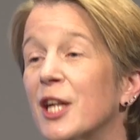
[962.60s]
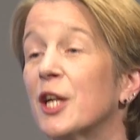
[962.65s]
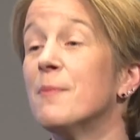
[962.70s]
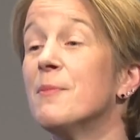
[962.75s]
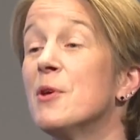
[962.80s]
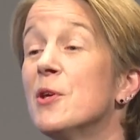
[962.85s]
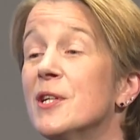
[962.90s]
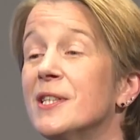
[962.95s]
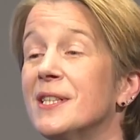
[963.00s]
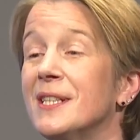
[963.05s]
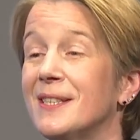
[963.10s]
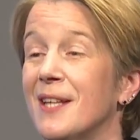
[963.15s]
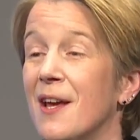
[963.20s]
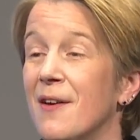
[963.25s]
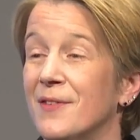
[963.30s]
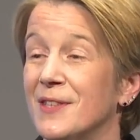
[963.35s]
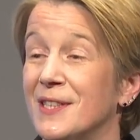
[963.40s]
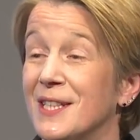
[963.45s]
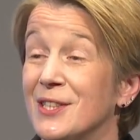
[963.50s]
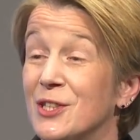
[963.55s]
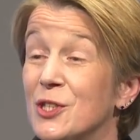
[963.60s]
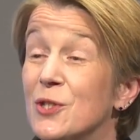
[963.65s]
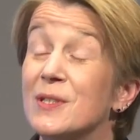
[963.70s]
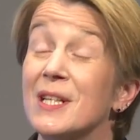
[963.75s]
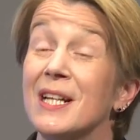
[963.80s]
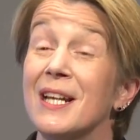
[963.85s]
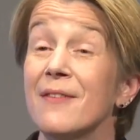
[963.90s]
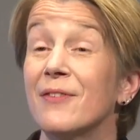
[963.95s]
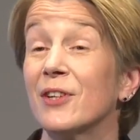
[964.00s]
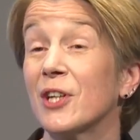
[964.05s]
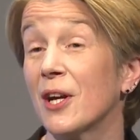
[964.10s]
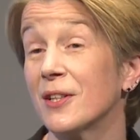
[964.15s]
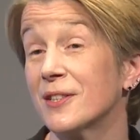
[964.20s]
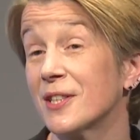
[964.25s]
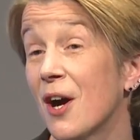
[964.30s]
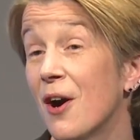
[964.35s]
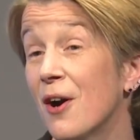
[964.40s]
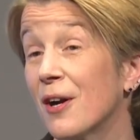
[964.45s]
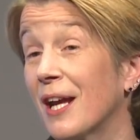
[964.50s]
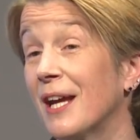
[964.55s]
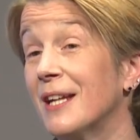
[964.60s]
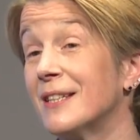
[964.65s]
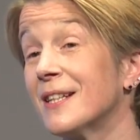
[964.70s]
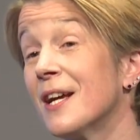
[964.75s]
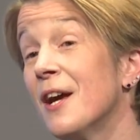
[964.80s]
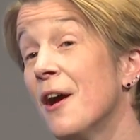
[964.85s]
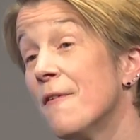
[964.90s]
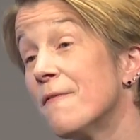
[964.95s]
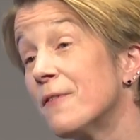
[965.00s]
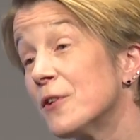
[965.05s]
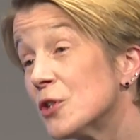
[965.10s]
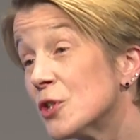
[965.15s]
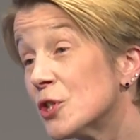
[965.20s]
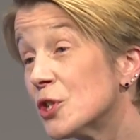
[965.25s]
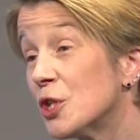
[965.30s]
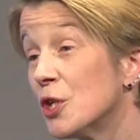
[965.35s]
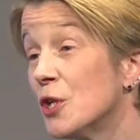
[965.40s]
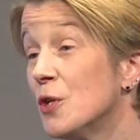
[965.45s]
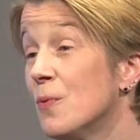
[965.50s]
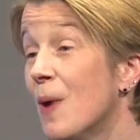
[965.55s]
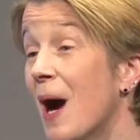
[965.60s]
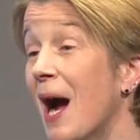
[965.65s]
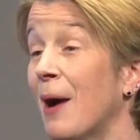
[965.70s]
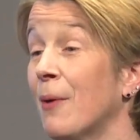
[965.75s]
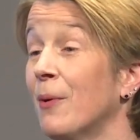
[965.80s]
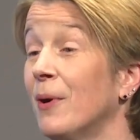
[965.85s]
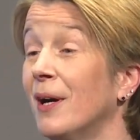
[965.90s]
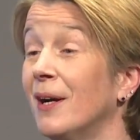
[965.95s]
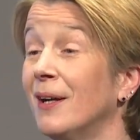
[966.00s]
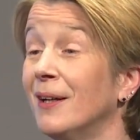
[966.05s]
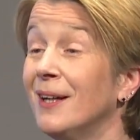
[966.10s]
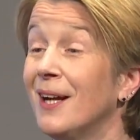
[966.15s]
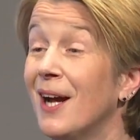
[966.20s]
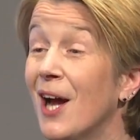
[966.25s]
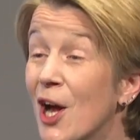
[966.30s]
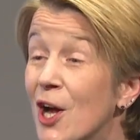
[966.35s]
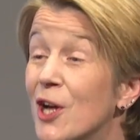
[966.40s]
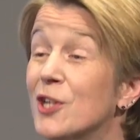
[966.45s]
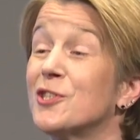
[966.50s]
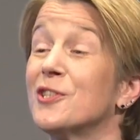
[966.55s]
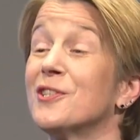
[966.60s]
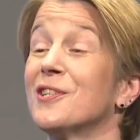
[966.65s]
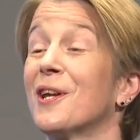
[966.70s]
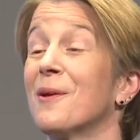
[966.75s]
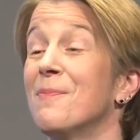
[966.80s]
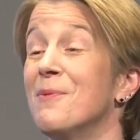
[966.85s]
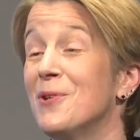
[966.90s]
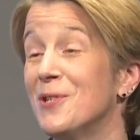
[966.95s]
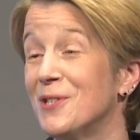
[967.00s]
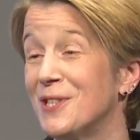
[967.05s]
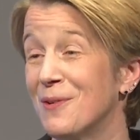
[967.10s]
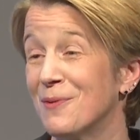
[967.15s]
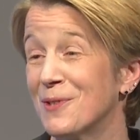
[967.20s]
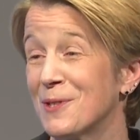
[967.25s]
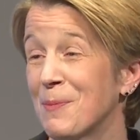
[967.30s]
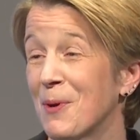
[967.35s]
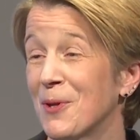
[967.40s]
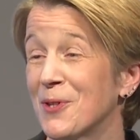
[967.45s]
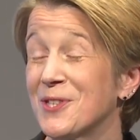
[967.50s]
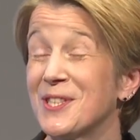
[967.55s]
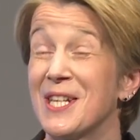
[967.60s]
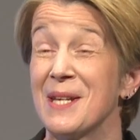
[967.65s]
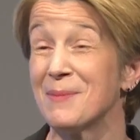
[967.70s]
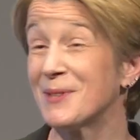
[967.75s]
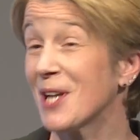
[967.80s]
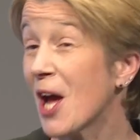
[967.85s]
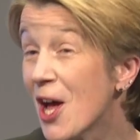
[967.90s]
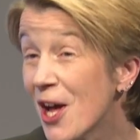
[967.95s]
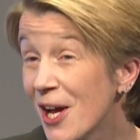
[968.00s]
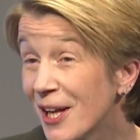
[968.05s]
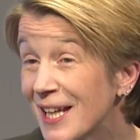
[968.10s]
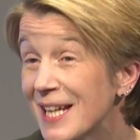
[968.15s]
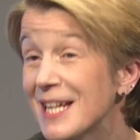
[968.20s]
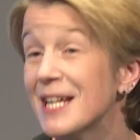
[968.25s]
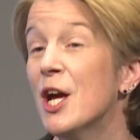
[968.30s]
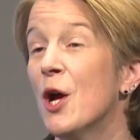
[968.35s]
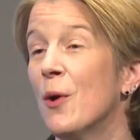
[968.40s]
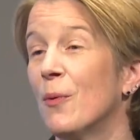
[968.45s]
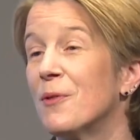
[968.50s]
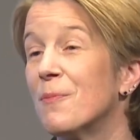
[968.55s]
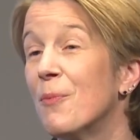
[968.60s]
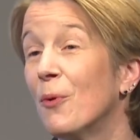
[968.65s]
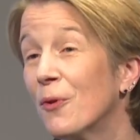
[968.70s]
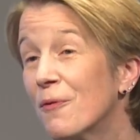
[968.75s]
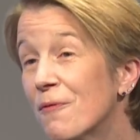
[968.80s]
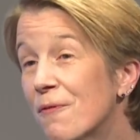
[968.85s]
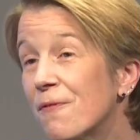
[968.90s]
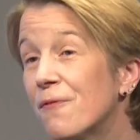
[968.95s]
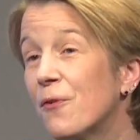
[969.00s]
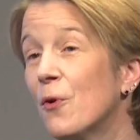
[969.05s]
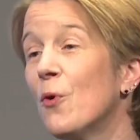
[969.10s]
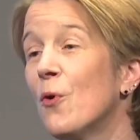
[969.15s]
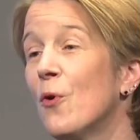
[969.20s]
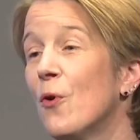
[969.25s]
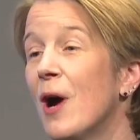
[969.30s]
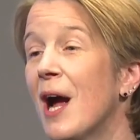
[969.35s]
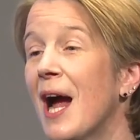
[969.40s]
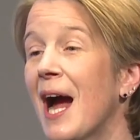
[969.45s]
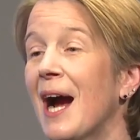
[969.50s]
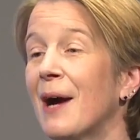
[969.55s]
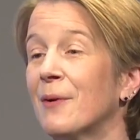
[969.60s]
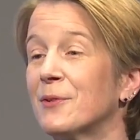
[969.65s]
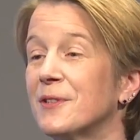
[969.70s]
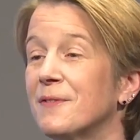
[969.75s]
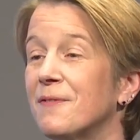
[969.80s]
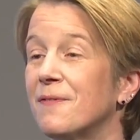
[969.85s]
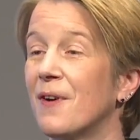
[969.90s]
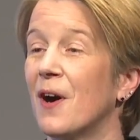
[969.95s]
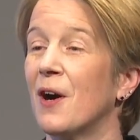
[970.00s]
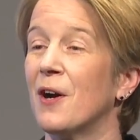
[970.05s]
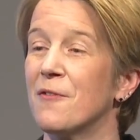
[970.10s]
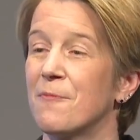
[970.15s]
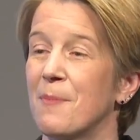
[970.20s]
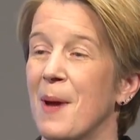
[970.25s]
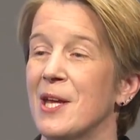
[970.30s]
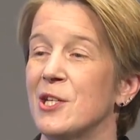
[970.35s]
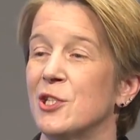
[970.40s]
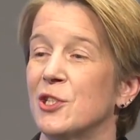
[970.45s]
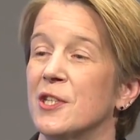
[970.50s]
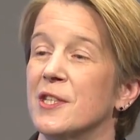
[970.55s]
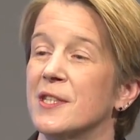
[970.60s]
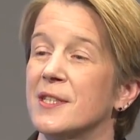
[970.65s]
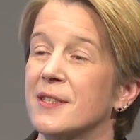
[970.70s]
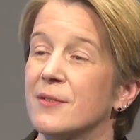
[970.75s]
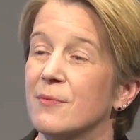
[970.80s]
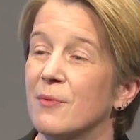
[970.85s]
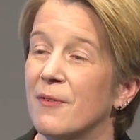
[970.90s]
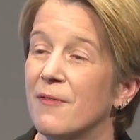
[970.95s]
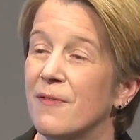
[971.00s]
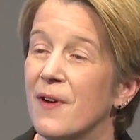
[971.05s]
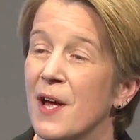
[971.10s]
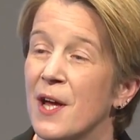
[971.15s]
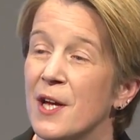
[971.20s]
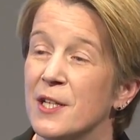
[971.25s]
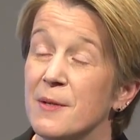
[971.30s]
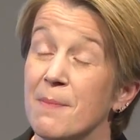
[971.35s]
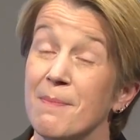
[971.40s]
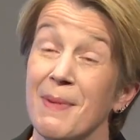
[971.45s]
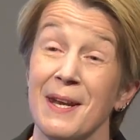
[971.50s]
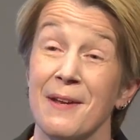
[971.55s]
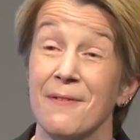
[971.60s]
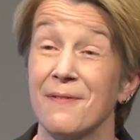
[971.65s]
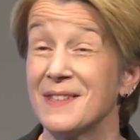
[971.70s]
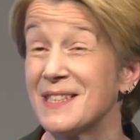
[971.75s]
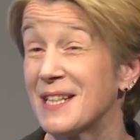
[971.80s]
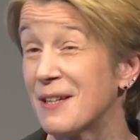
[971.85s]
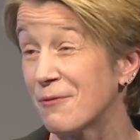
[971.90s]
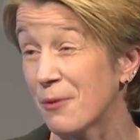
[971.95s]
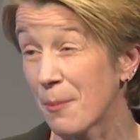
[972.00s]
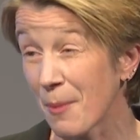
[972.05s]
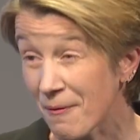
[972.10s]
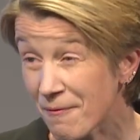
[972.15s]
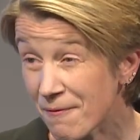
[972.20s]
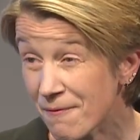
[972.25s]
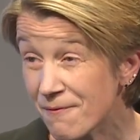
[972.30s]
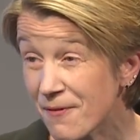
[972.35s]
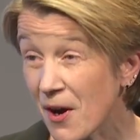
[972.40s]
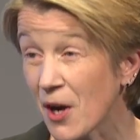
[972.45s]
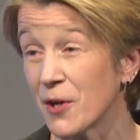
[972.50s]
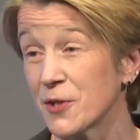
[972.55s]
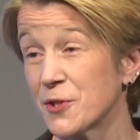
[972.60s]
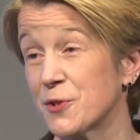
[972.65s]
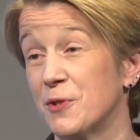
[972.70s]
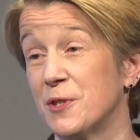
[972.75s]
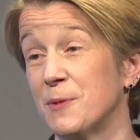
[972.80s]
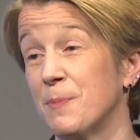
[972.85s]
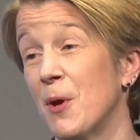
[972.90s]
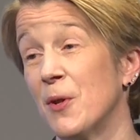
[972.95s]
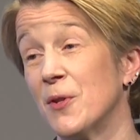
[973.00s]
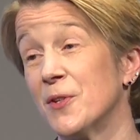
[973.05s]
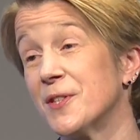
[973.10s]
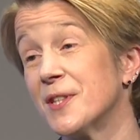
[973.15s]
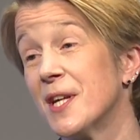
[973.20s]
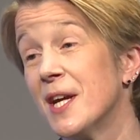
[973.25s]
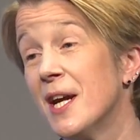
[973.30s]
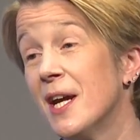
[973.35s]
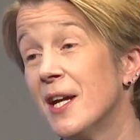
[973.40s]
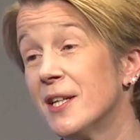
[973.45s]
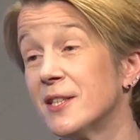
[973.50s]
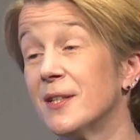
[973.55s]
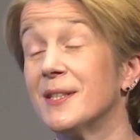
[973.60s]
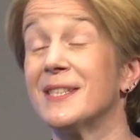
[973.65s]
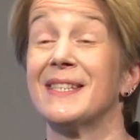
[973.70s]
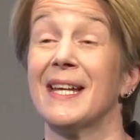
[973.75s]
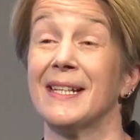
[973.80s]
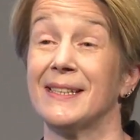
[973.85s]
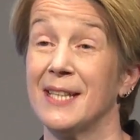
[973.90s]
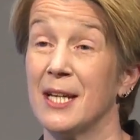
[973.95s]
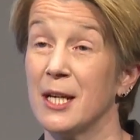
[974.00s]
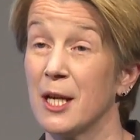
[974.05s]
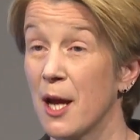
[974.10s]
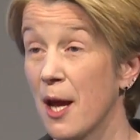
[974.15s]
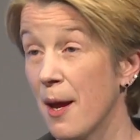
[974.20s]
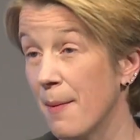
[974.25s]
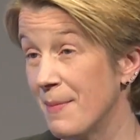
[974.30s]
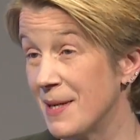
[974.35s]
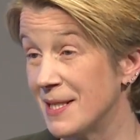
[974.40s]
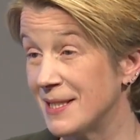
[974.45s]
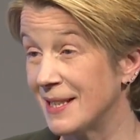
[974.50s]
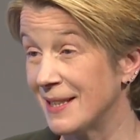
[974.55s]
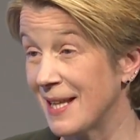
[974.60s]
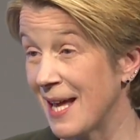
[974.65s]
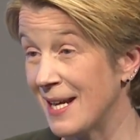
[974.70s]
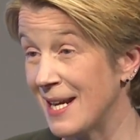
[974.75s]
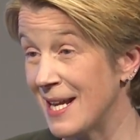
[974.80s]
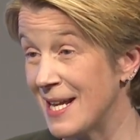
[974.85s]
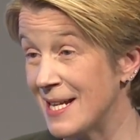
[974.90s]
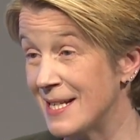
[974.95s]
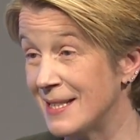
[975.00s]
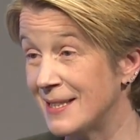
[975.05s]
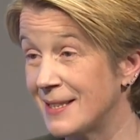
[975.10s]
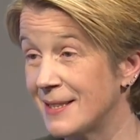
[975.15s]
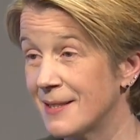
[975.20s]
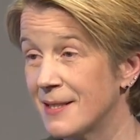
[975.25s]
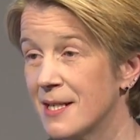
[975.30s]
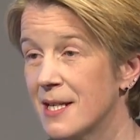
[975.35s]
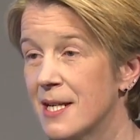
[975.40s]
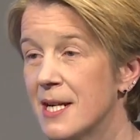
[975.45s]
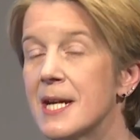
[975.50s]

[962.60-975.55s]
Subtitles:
community services, you delivered our target for 2-hour urgent community response teams early, with more than 4 out of 5 patients referred benefiting from a fast response to assessing and meeting their needs.